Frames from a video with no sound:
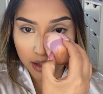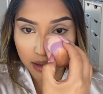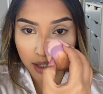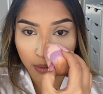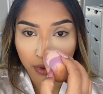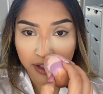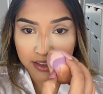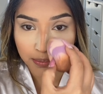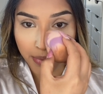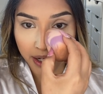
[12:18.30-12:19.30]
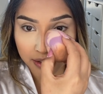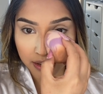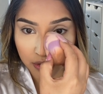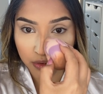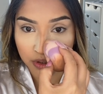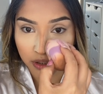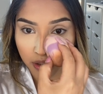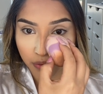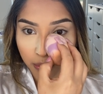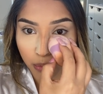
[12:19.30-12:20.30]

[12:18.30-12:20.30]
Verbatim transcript: They were expected to deliver